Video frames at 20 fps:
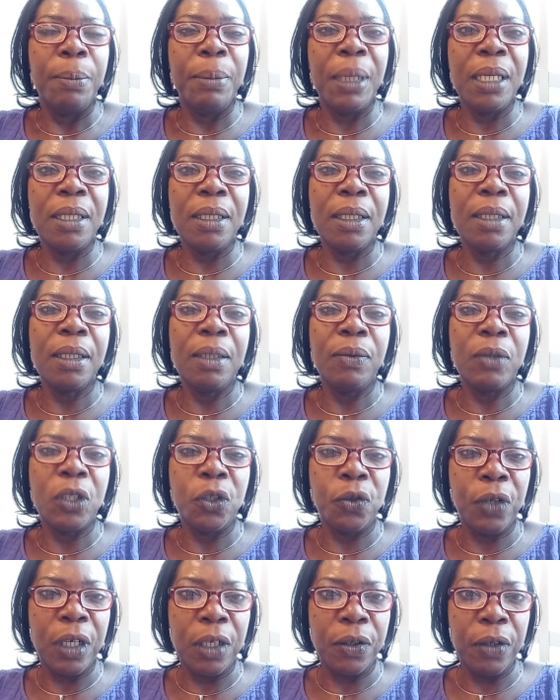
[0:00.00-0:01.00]
Basically,
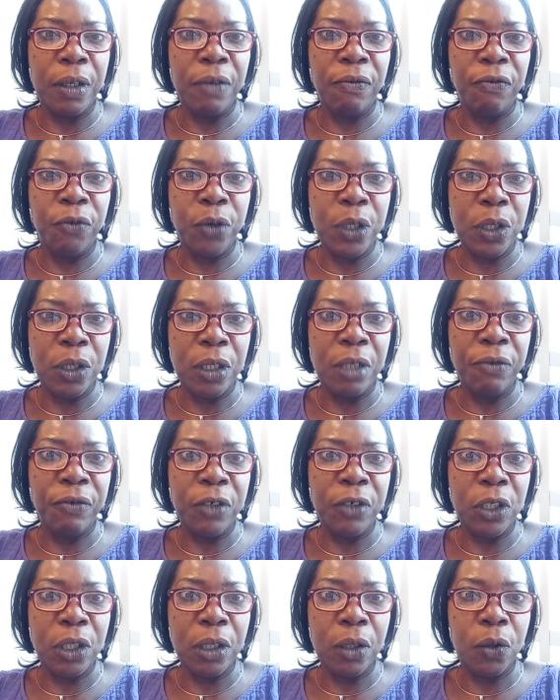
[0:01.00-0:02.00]
was trying to influence the
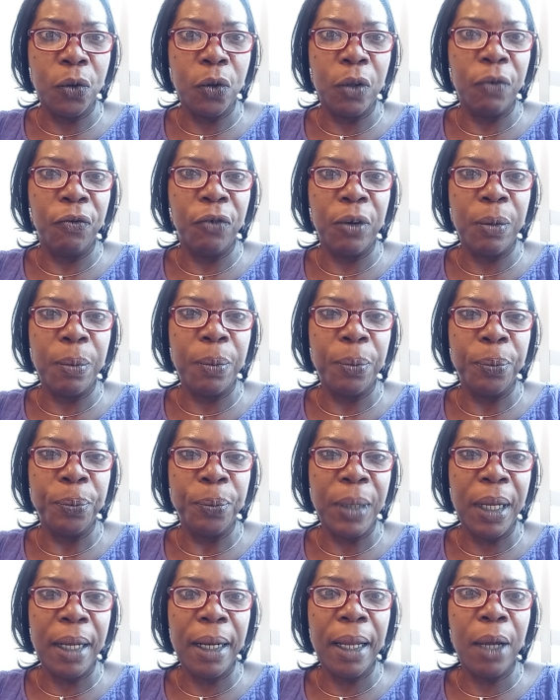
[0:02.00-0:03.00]
divisional court from
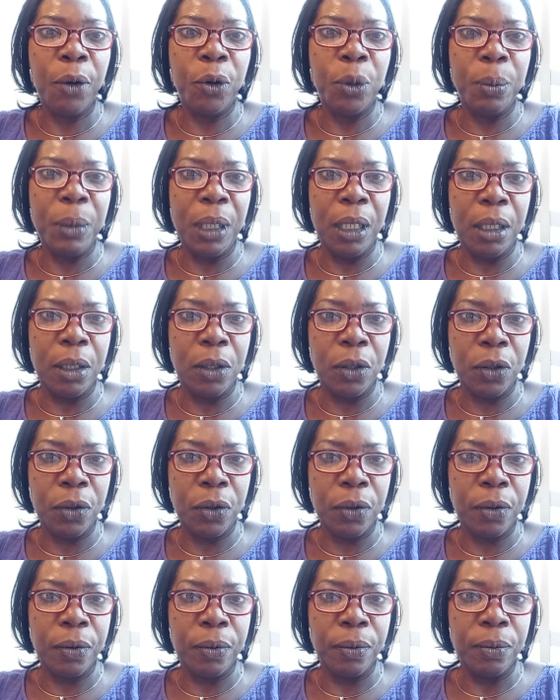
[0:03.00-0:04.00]
allowing me
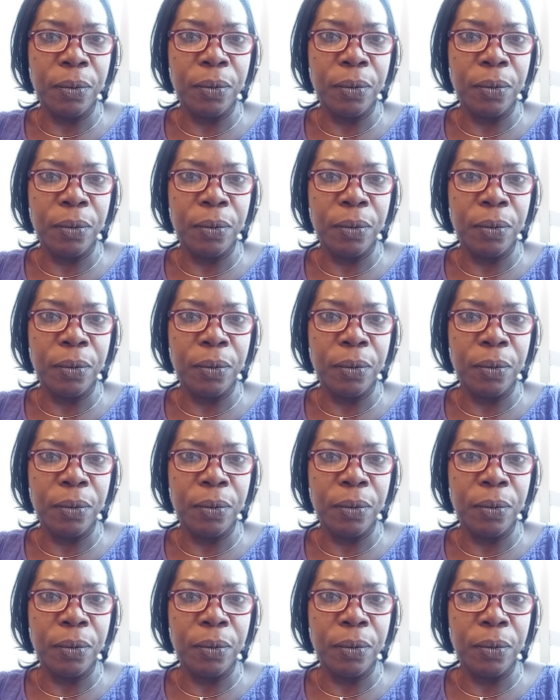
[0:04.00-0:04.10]
to